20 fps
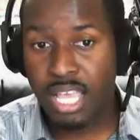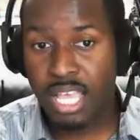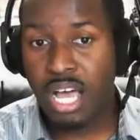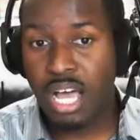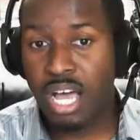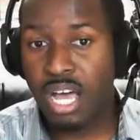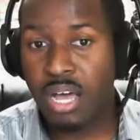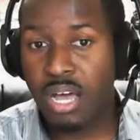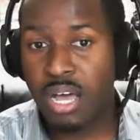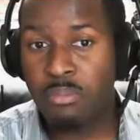
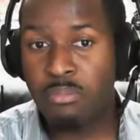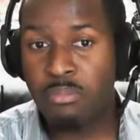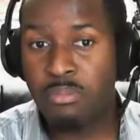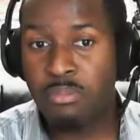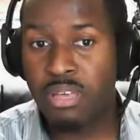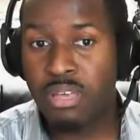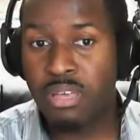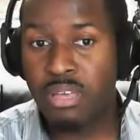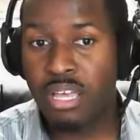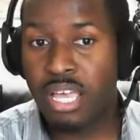
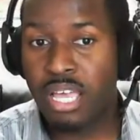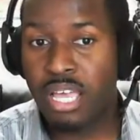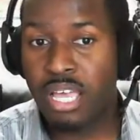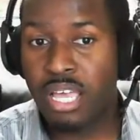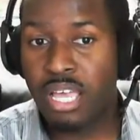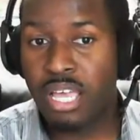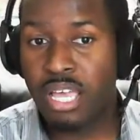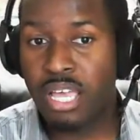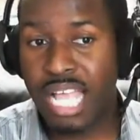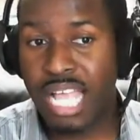Um,
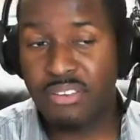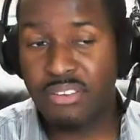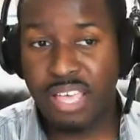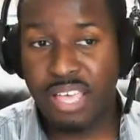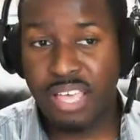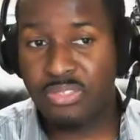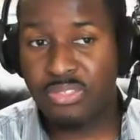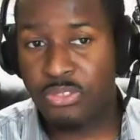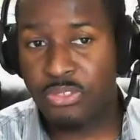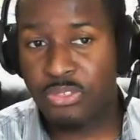and out of
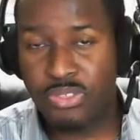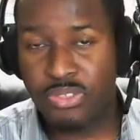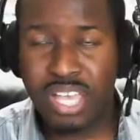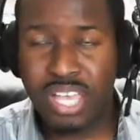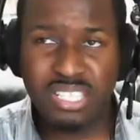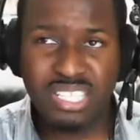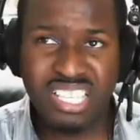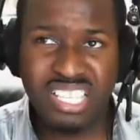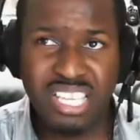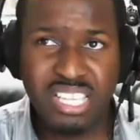that
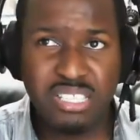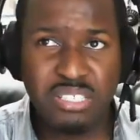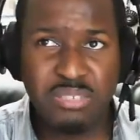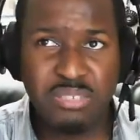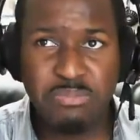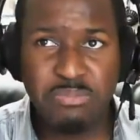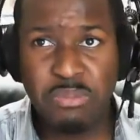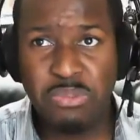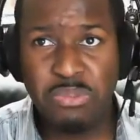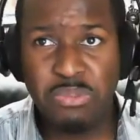30,000
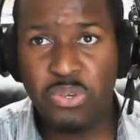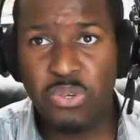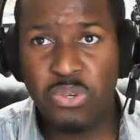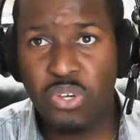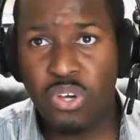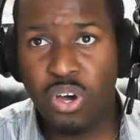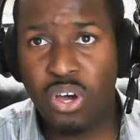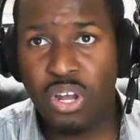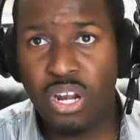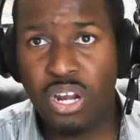hits, maybe you
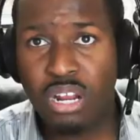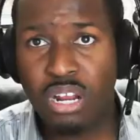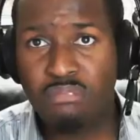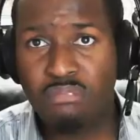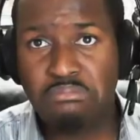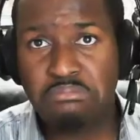got,